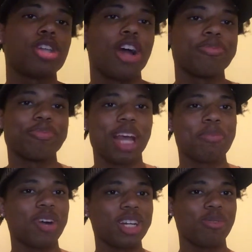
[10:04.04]
Tart.
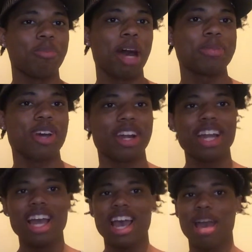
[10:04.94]
I'm walking with Pop Tart,
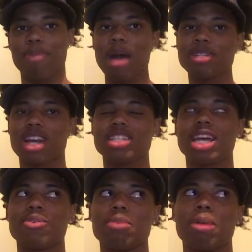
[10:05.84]
and Pop Tart is
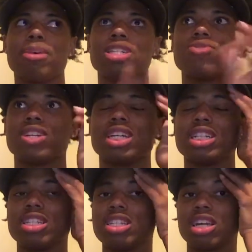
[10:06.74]
like one of my best
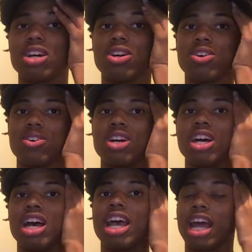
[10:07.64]
friends. So,
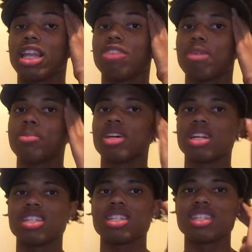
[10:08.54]
and I love Pop
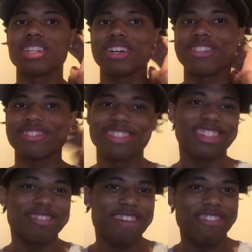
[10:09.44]
Tarts. So,
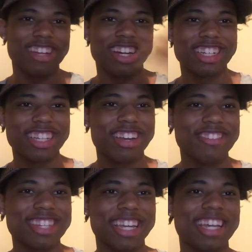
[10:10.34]
Pop Tart, you know
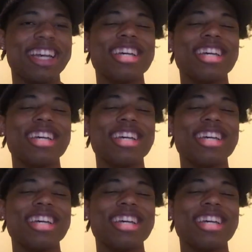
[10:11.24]
what I'm saying?